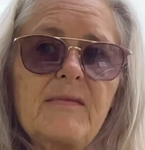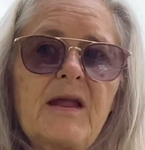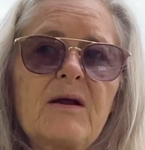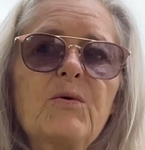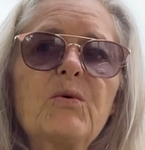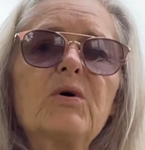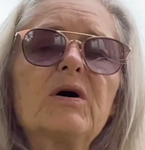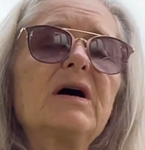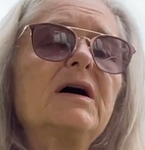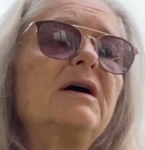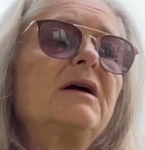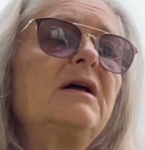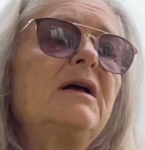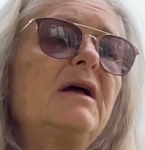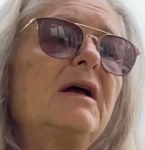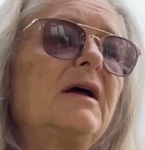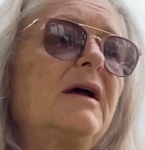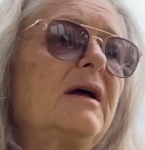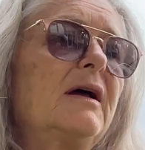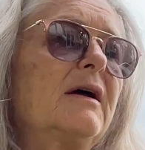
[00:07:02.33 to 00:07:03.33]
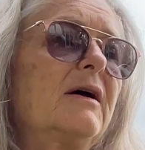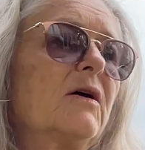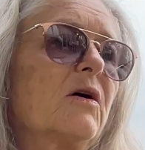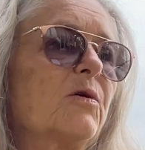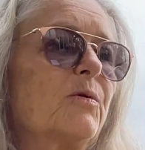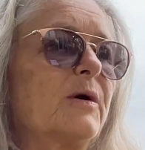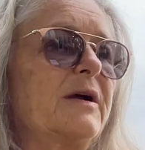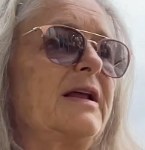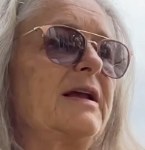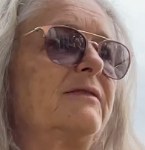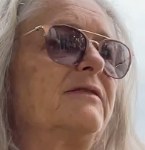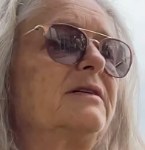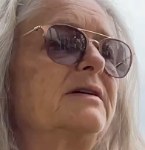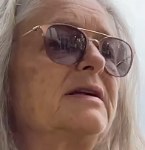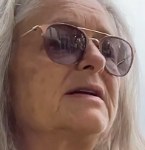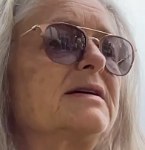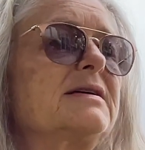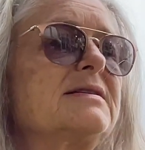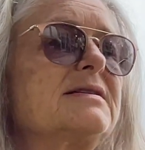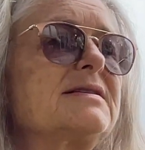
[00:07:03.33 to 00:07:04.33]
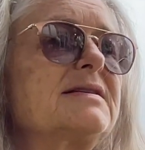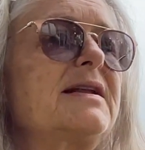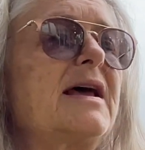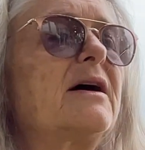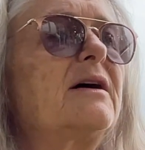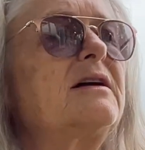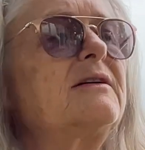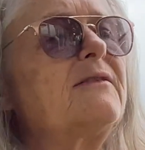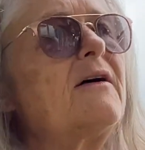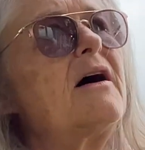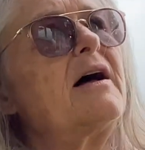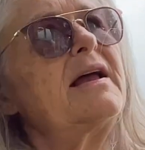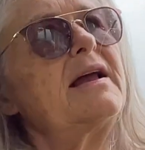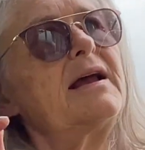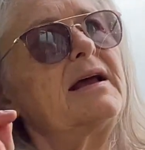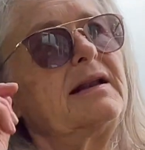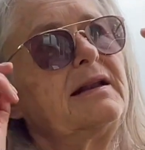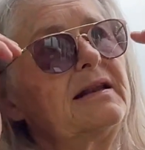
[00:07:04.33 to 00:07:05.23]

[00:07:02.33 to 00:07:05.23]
or whatever it is. Now, if I had